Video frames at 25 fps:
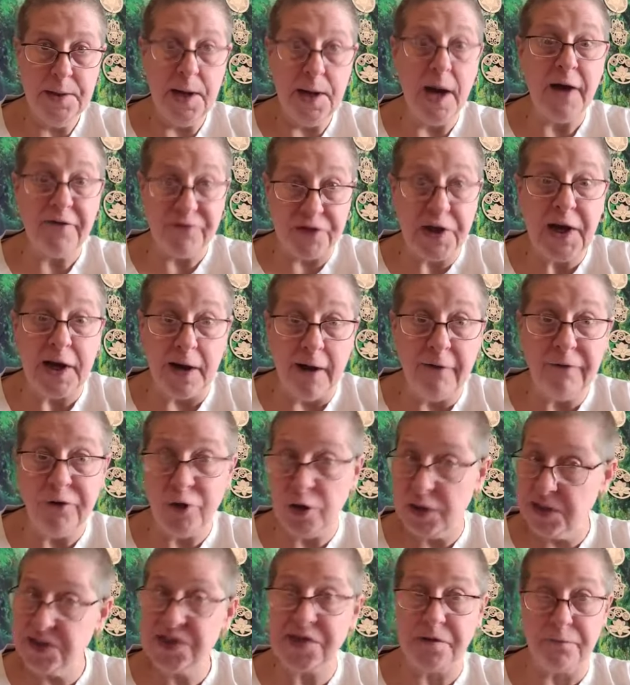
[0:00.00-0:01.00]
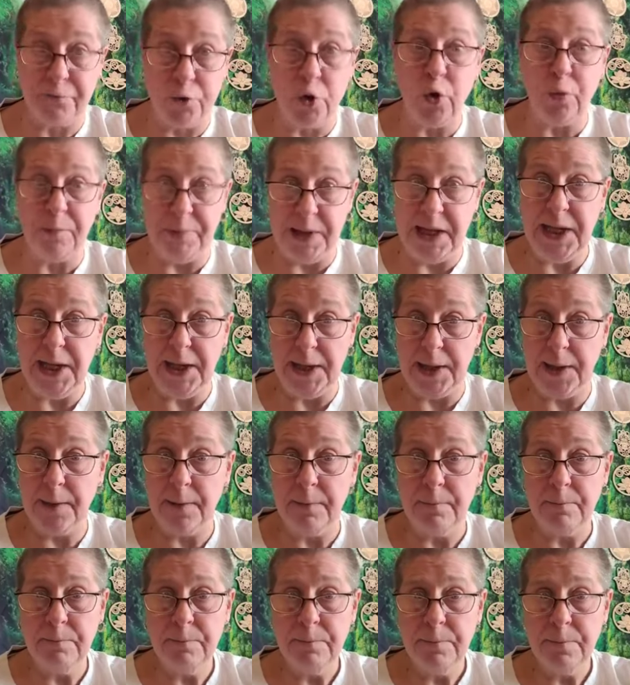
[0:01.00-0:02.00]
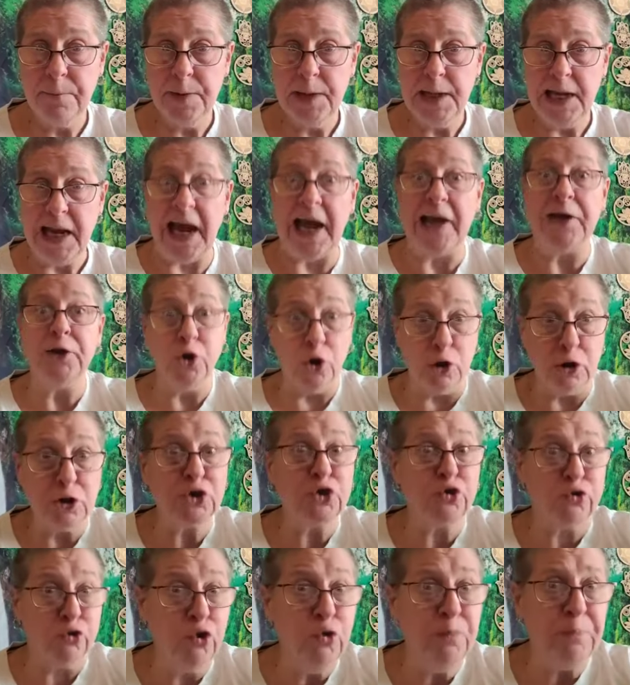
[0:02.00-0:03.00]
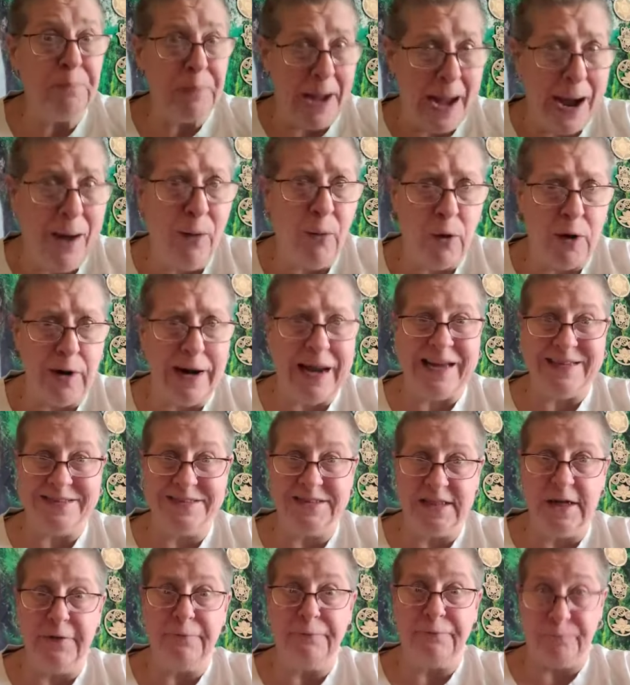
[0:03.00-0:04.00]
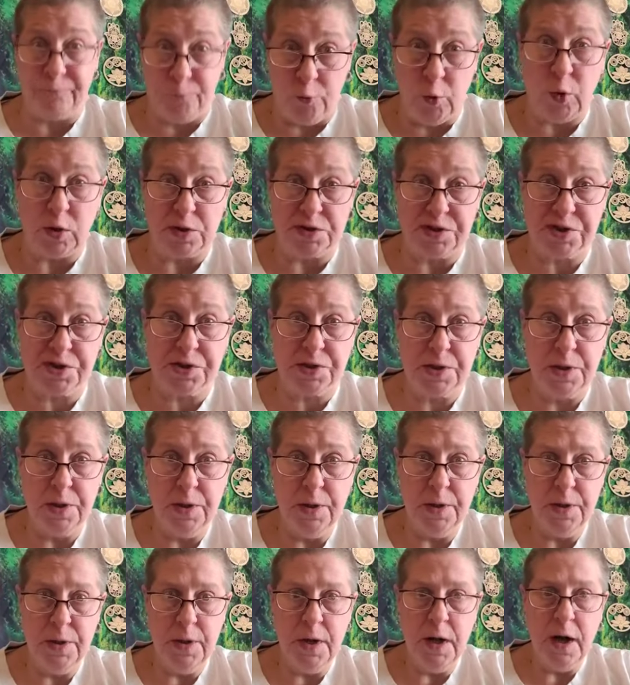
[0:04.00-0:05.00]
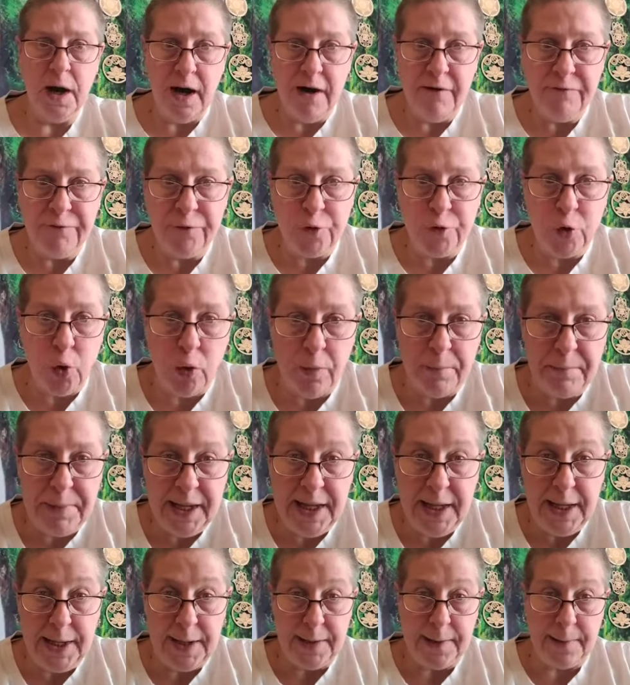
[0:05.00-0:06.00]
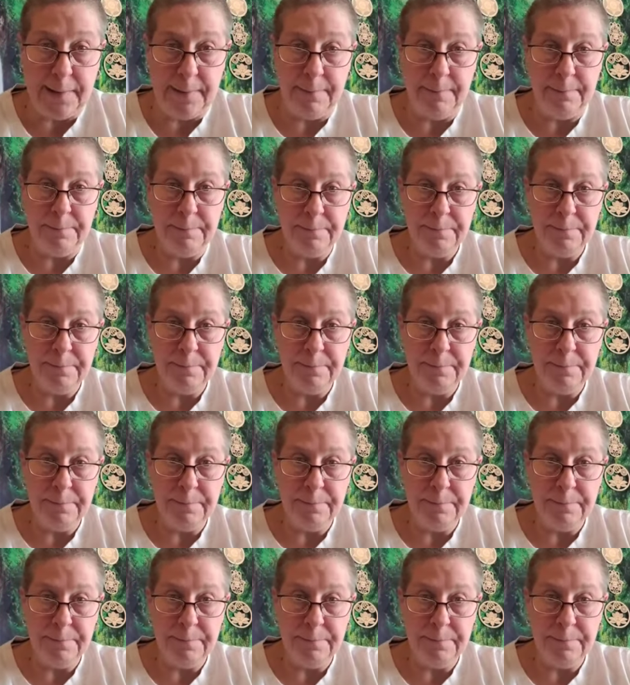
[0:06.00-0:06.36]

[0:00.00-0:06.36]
of the governance of your being and your true power and life force of your being.